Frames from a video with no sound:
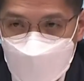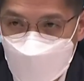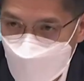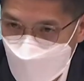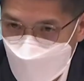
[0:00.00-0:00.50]

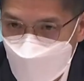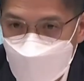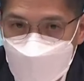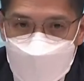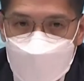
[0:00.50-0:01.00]
information
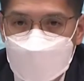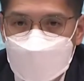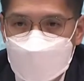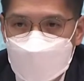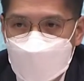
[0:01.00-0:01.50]
on
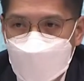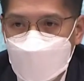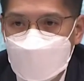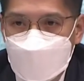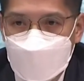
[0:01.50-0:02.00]
prescription
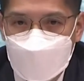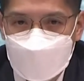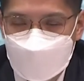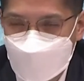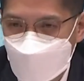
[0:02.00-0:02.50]
of
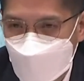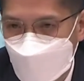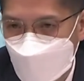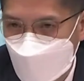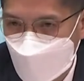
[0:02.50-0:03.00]
oral
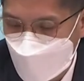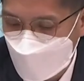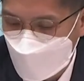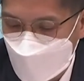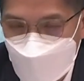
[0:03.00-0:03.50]
drugs
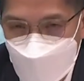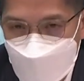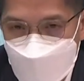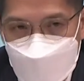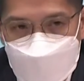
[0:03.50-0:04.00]
by
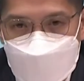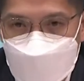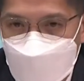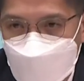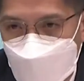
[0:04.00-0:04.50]
private doctors
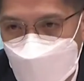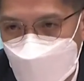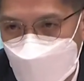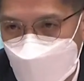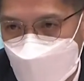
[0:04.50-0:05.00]
to
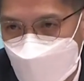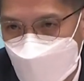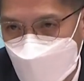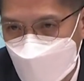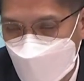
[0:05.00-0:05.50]
patients will
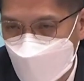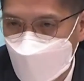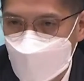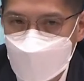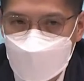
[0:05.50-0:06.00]
be put
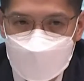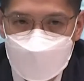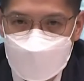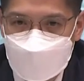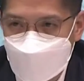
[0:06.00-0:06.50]
on the
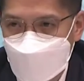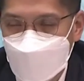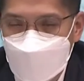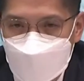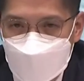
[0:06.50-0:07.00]
system,
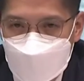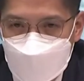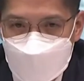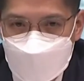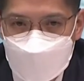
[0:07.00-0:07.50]
and
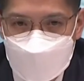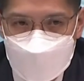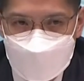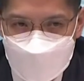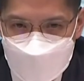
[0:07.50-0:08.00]
the HA
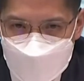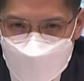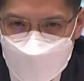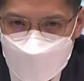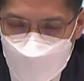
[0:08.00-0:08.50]
will
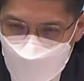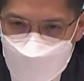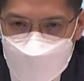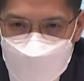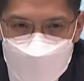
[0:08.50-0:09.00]

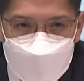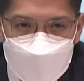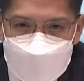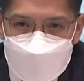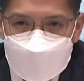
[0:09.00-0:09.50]
fully
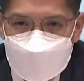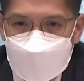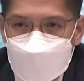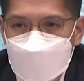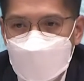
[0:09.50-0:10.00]

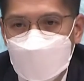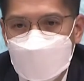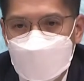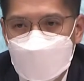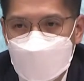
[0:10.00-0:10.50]
cooperate
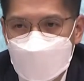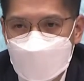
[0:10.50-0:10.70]
with the